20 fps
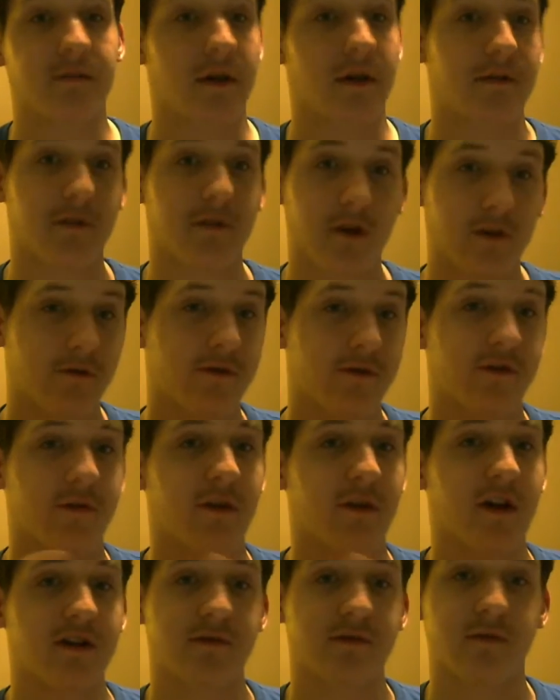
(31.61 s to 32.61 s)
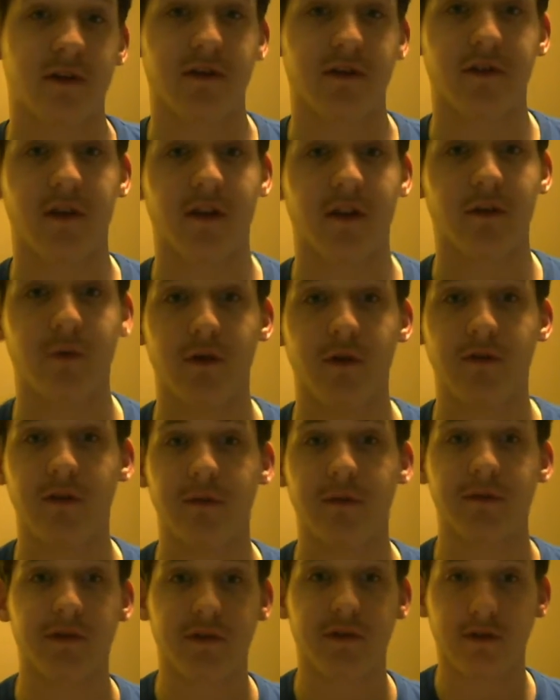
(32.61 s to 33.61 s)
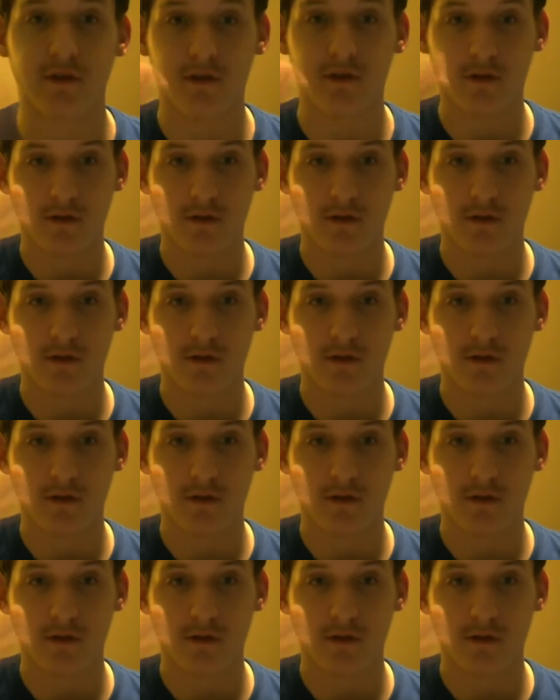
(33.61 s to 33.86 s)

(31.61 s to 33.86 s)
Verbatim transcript: My very first reaction when I saw this movie was